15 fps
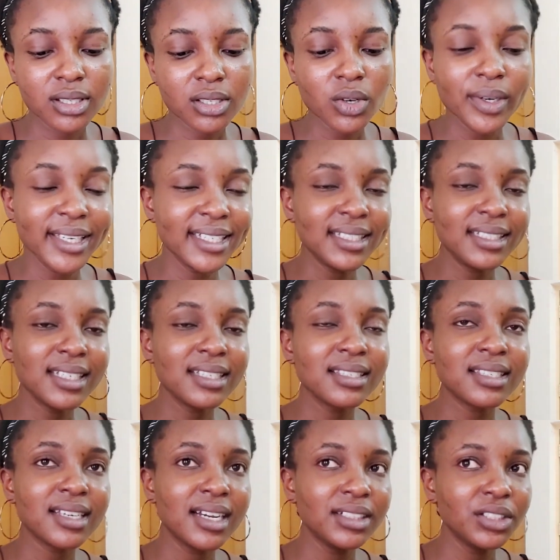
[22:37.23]
So
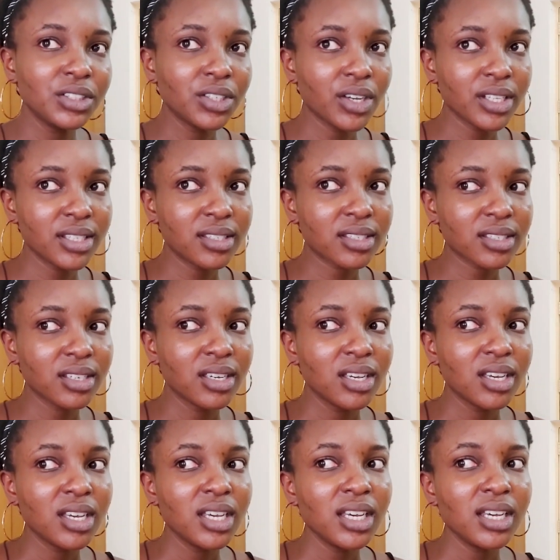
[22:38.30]
Indians are not
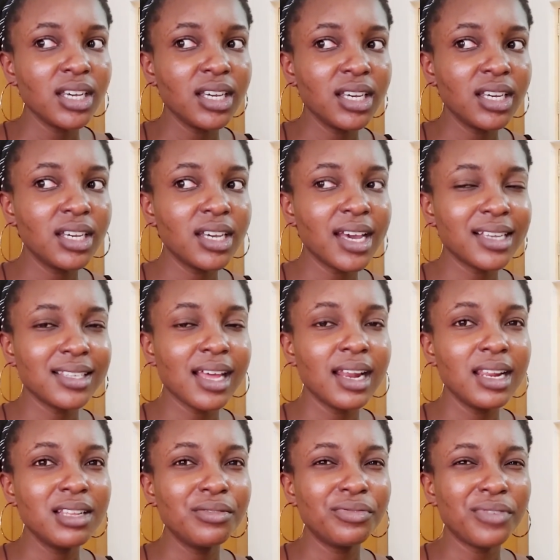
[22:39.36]

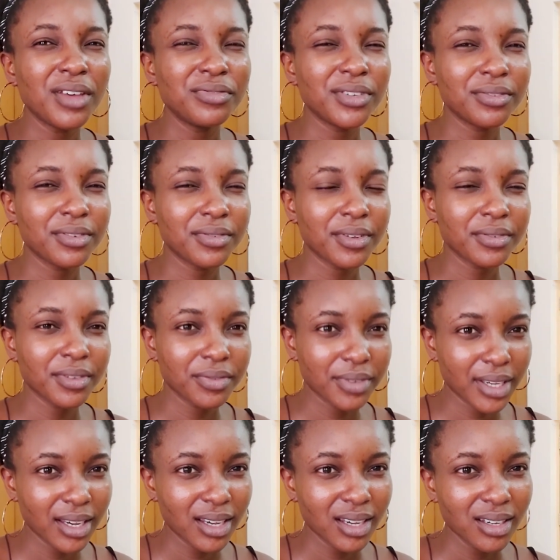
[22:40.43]
exactly
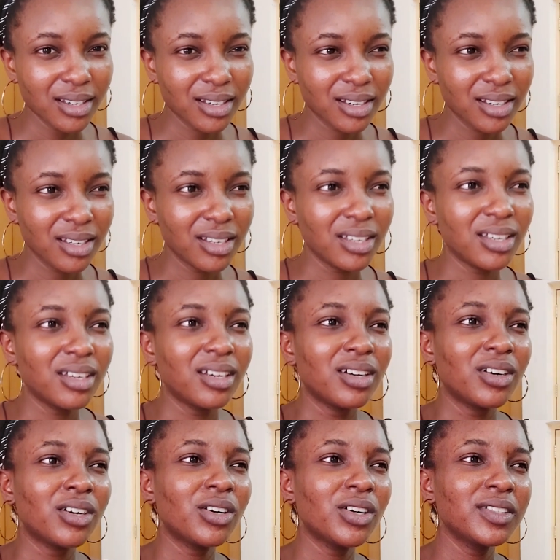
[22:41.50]
fair
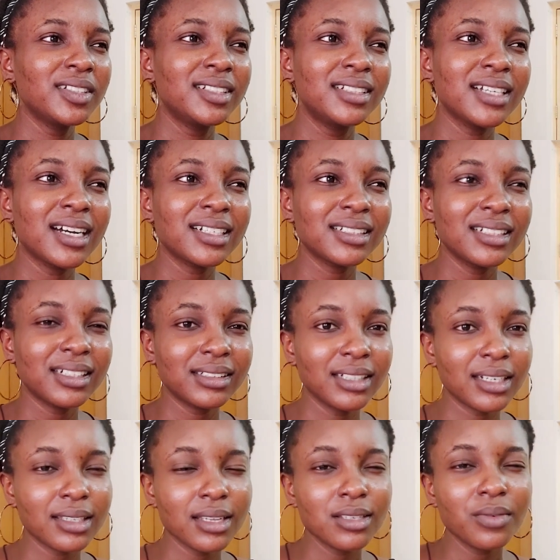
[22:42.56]
or dark.
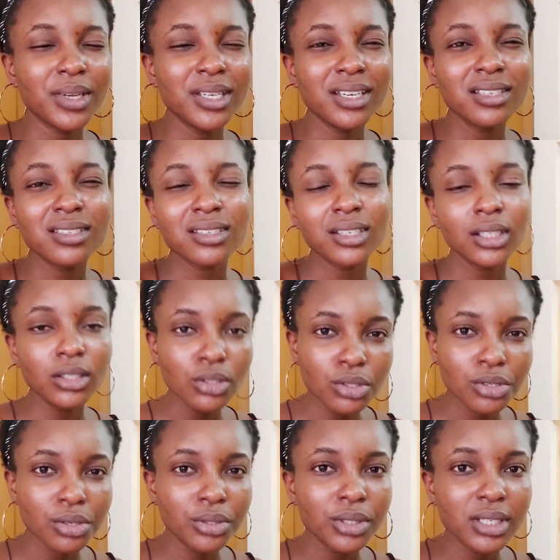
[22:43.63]
There's a way their skin
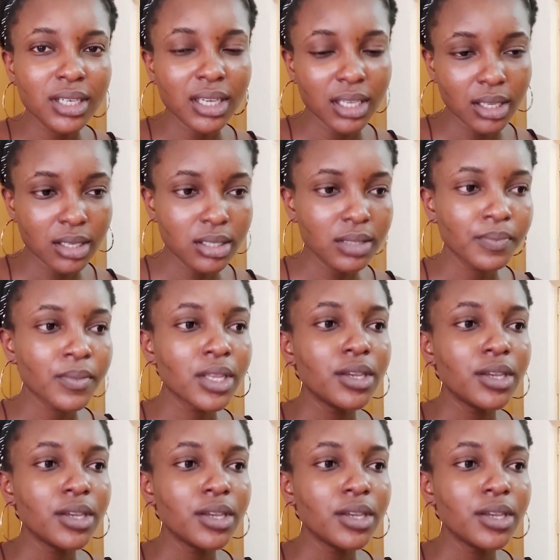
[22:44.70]
tone is.